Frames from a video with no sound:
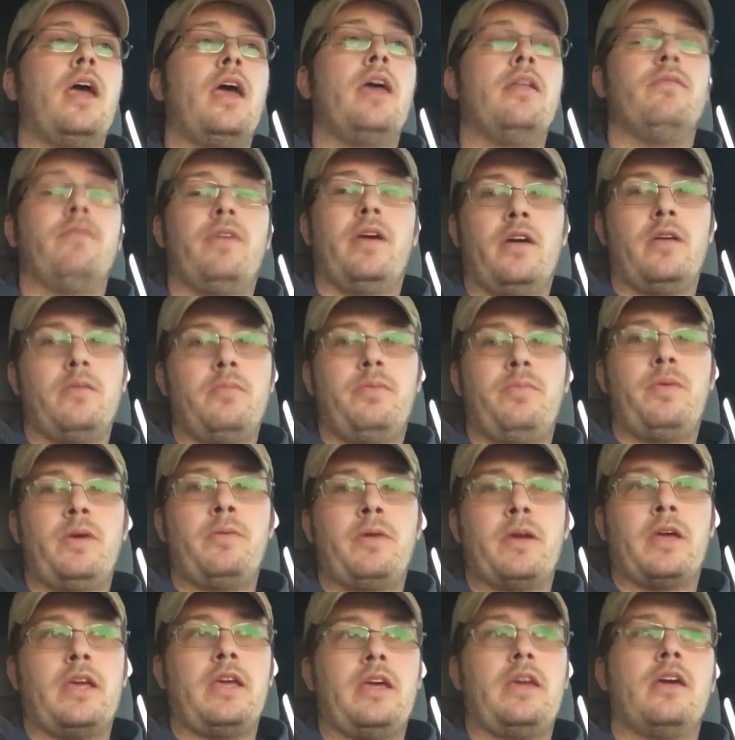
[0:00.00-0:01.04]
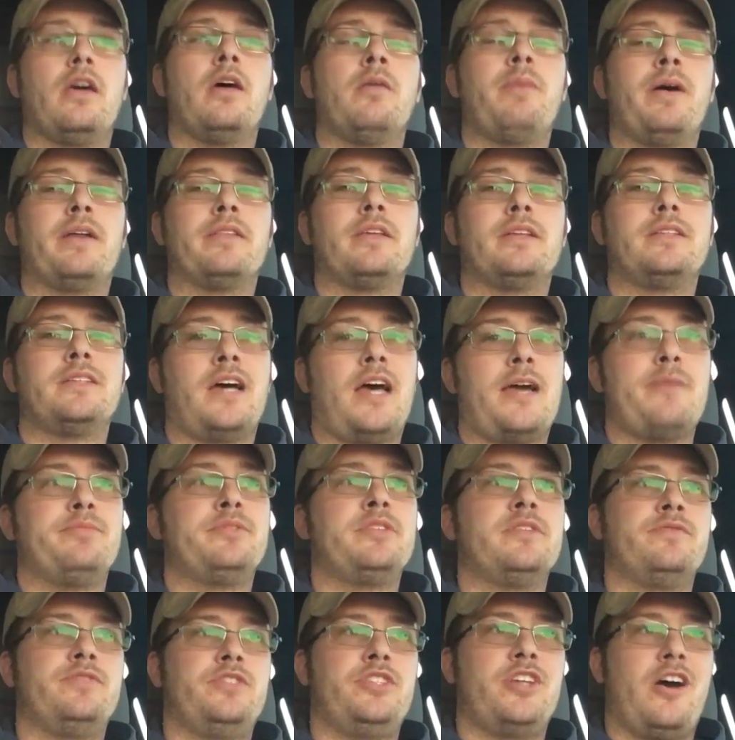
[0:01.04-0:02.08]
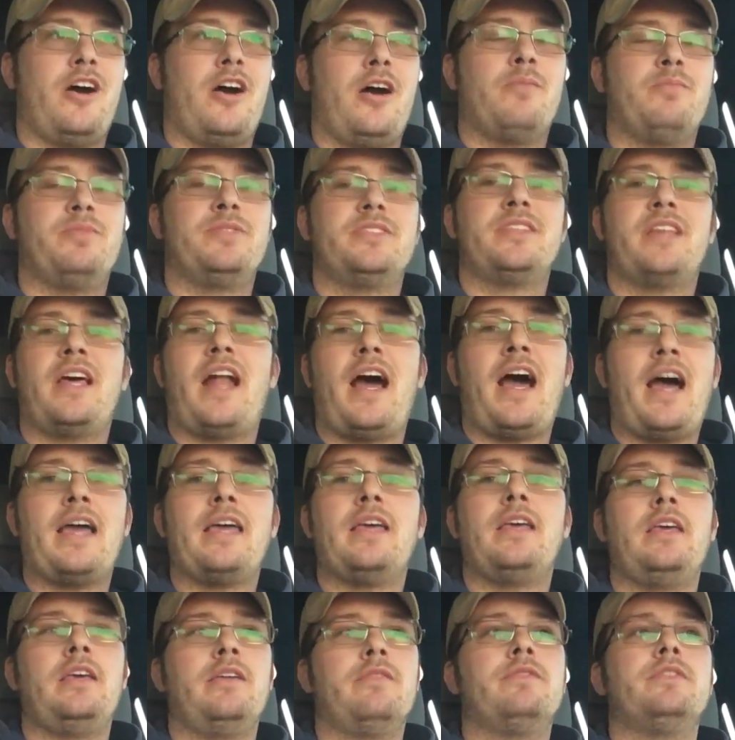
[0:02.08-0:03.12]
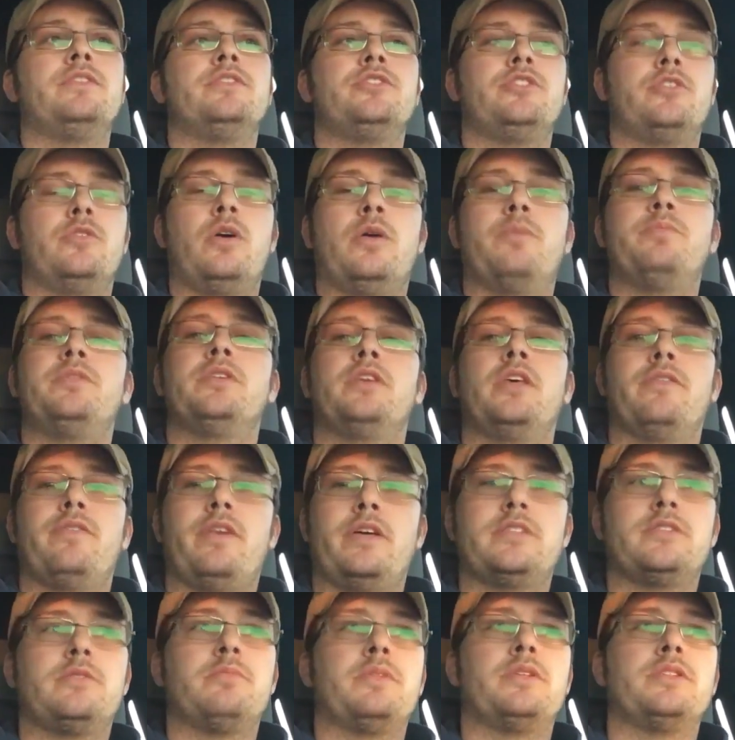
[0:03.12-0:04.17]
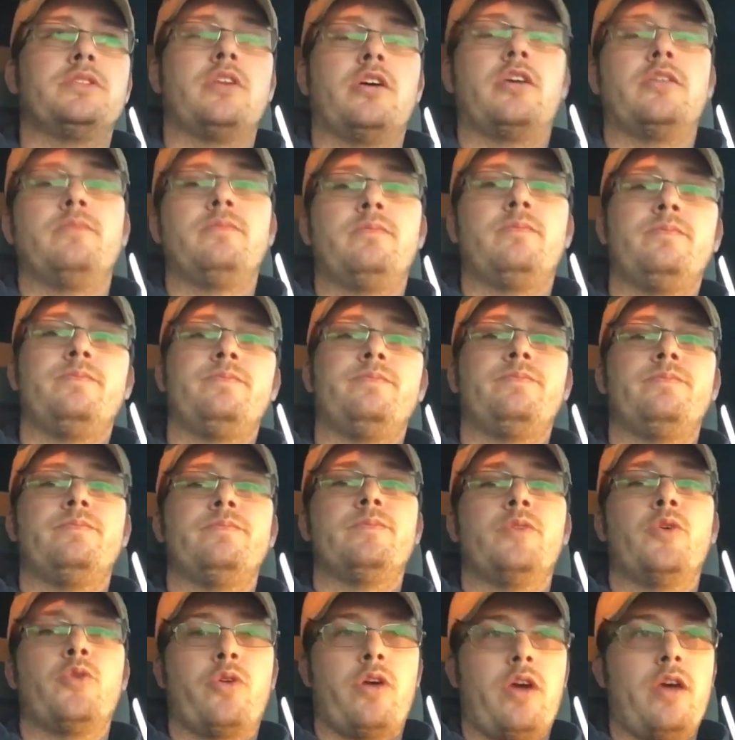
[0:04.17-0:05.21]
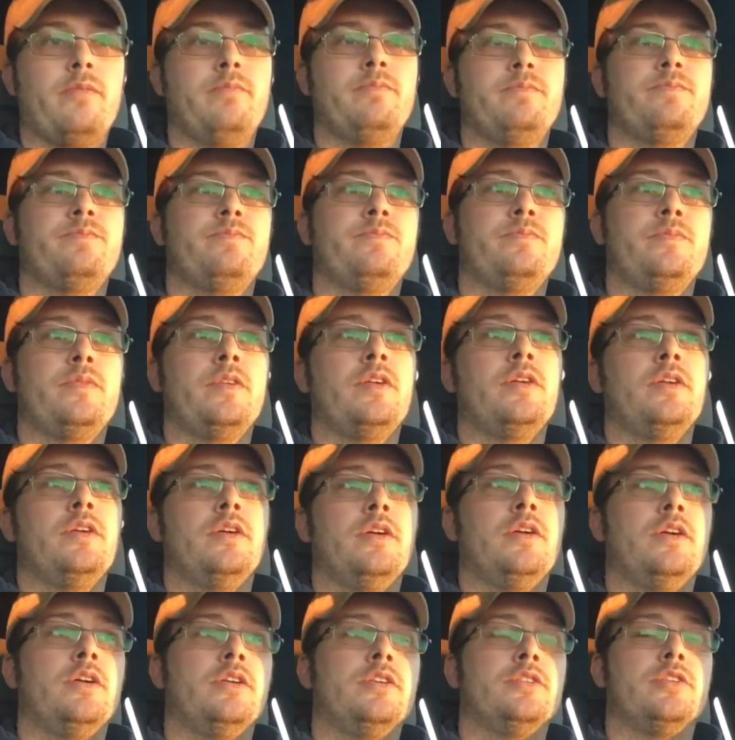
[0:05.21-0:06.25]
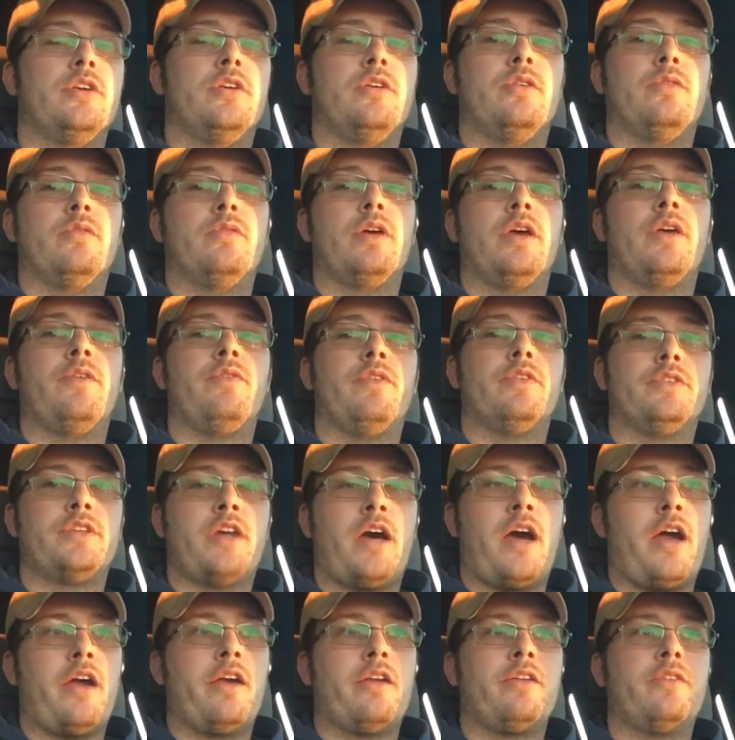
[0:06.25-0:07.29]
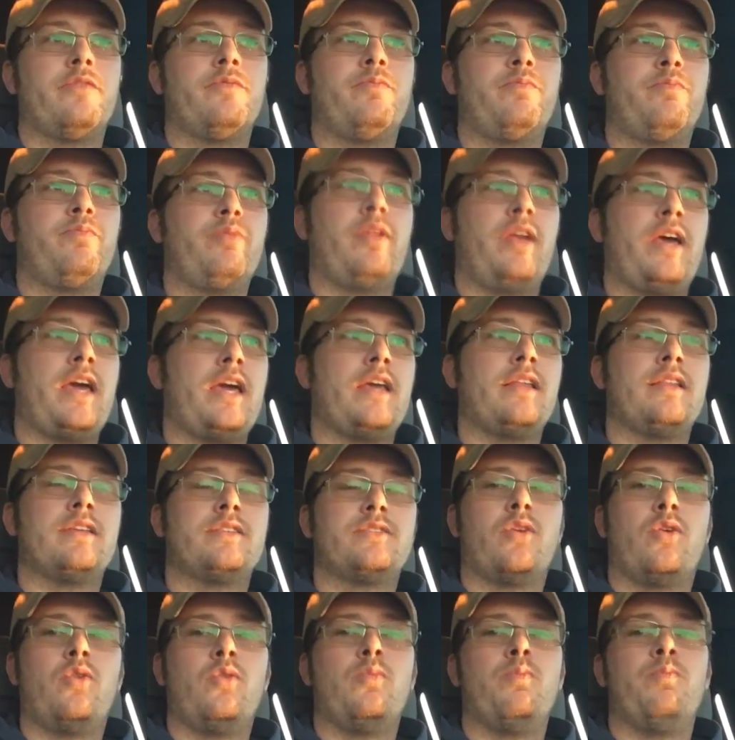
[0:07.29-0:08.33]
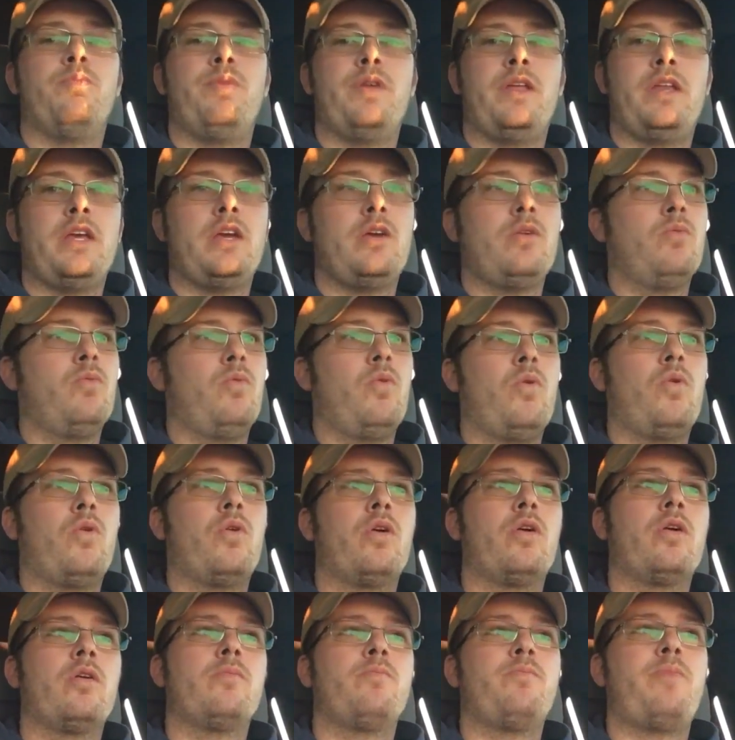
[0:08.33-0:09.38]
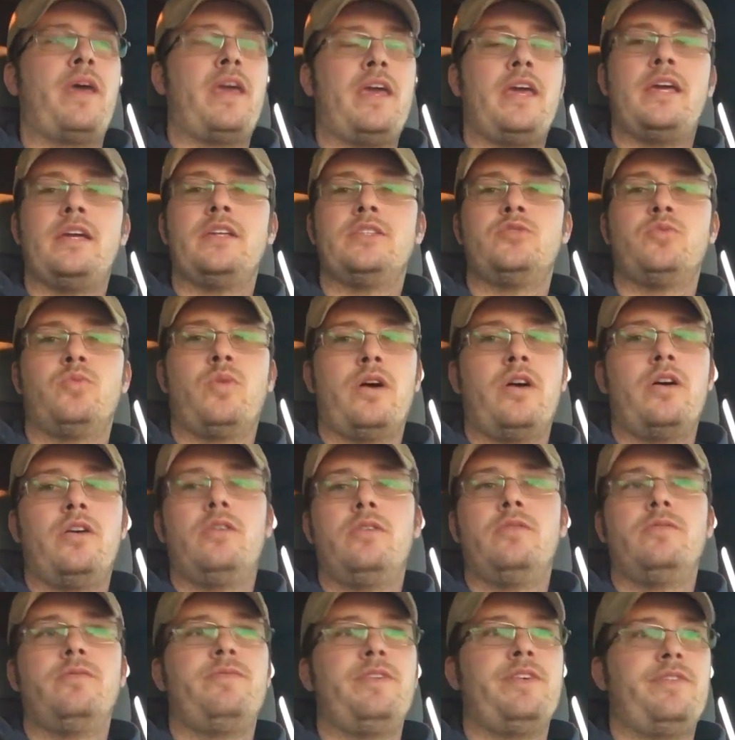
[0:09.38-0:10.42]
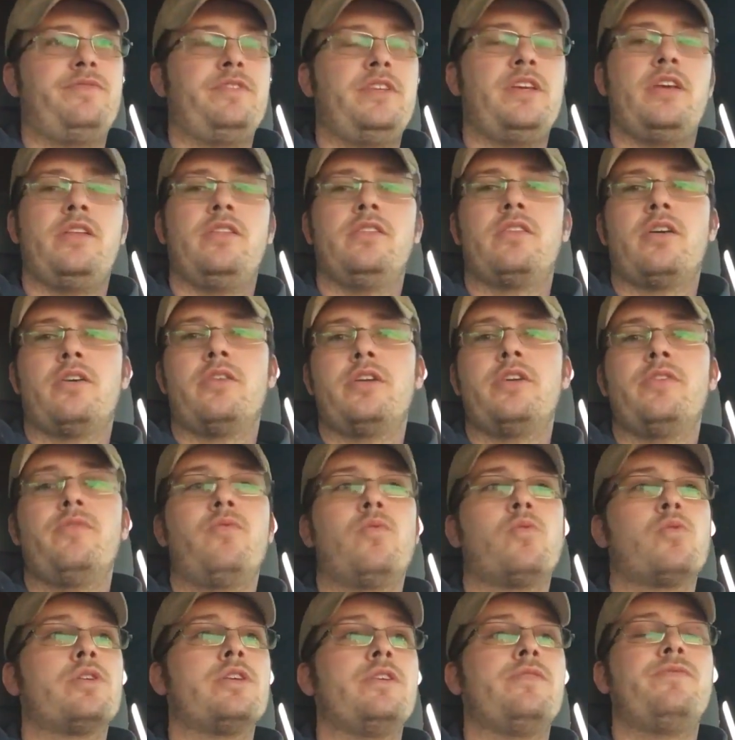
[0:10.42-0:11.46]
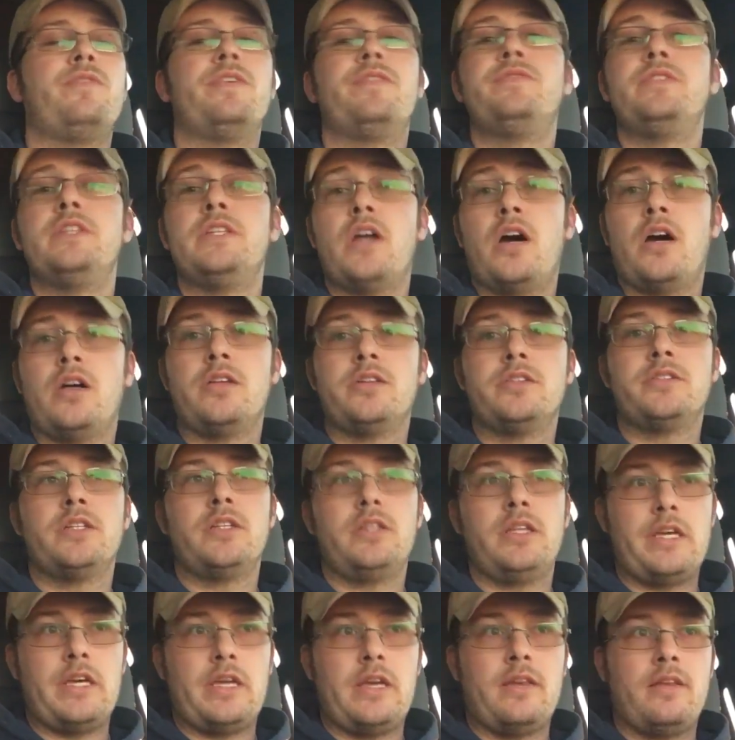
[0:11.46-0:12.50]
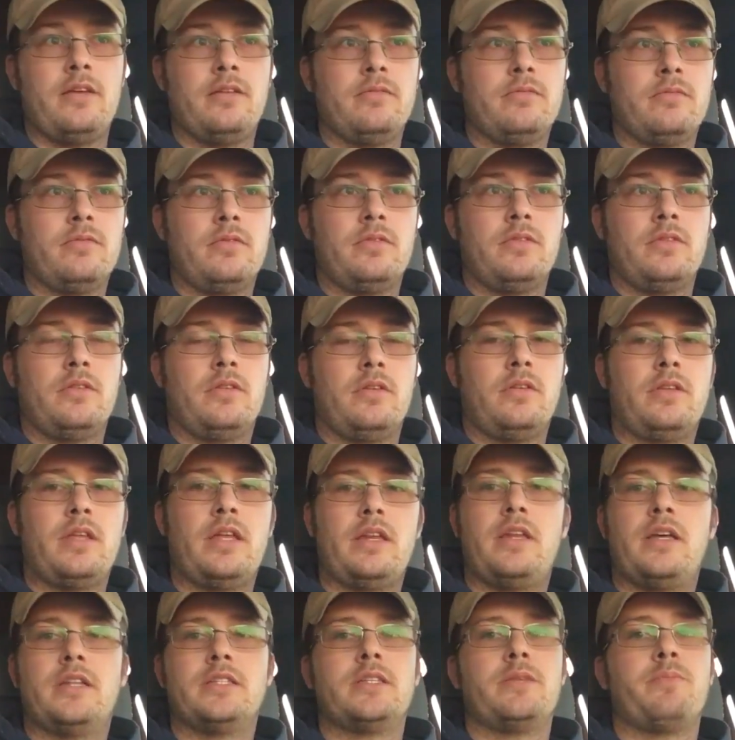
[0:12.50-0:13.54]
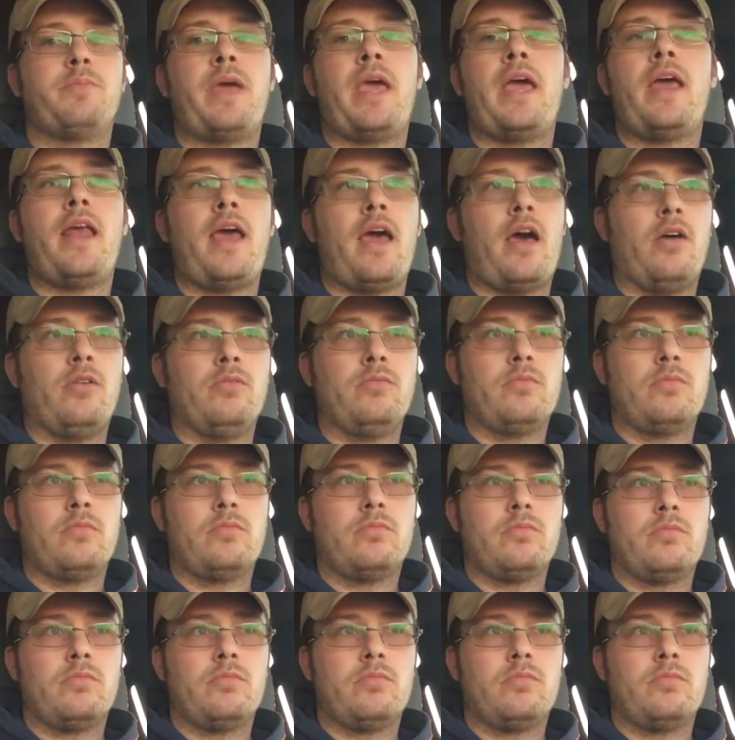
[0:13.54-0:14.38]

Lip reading: and very picky about the types of jobs that I even show up to give estimates on. Okay? So if you're tired of playing this whole bidding war, paying $12, $15, $30, $40, $50 a lead that doesn't pan out,